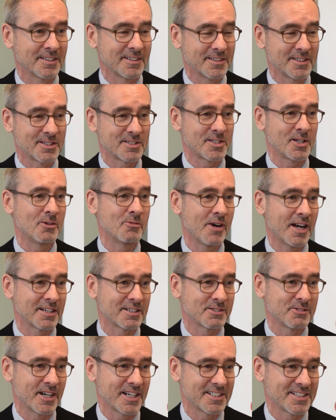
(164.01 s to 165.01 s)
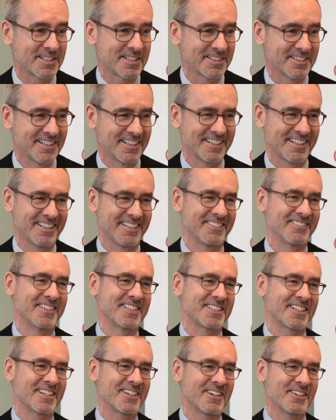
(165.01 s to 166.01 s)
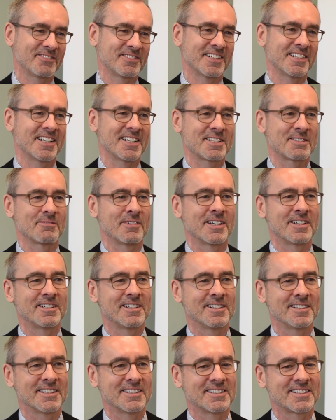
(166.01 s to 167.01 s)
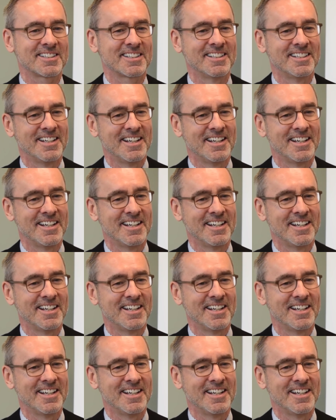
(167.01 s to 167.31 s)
The so what question, which I often ask my colleagues.